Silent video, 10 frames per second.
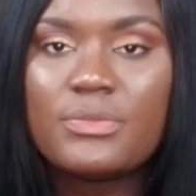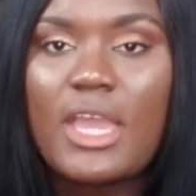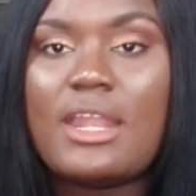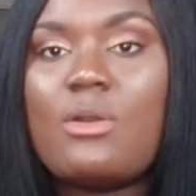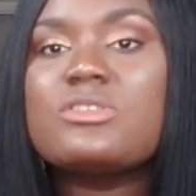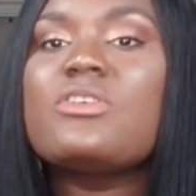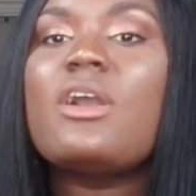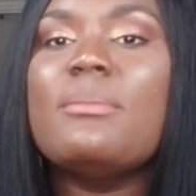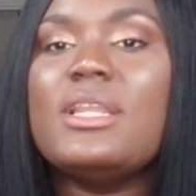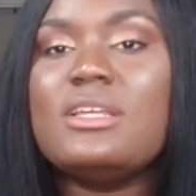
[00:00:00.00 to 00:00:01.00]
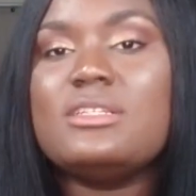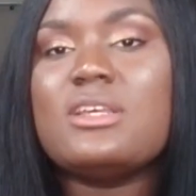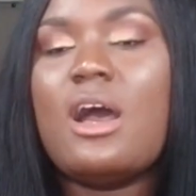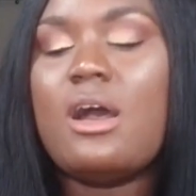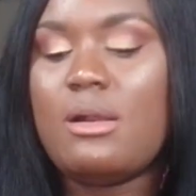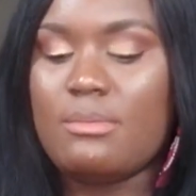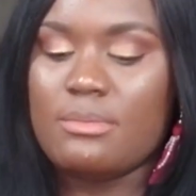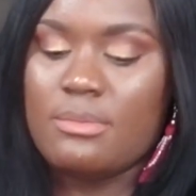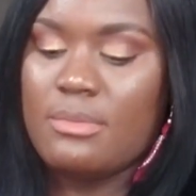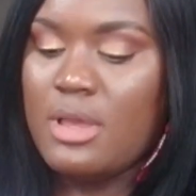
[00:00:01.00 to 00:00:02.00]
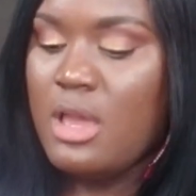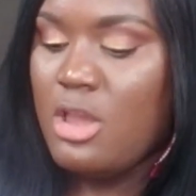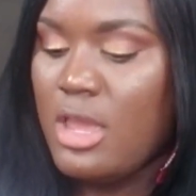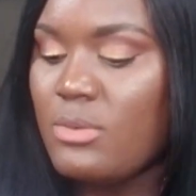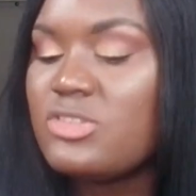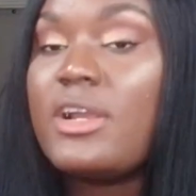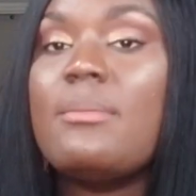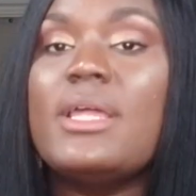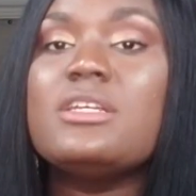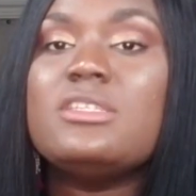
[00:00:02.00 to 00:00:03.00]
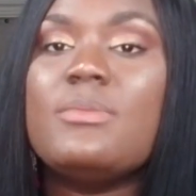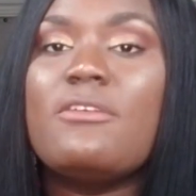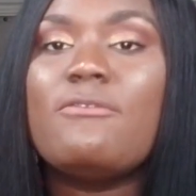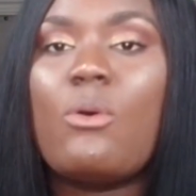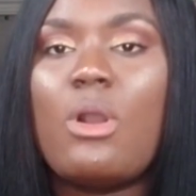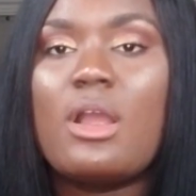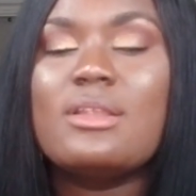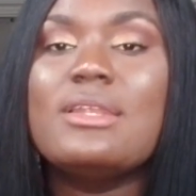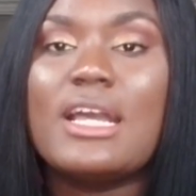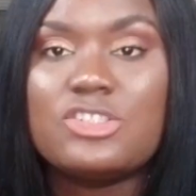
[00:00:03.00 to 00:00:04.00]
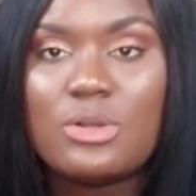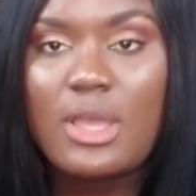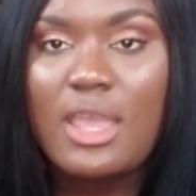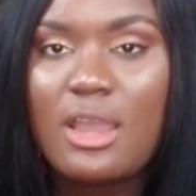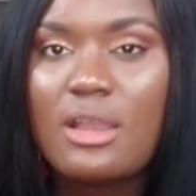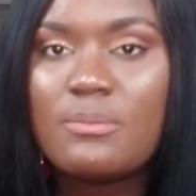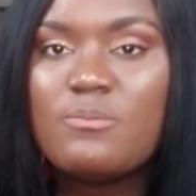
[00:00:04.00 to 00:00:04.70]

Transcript: and I was recommended it was recommended to me for natural hair.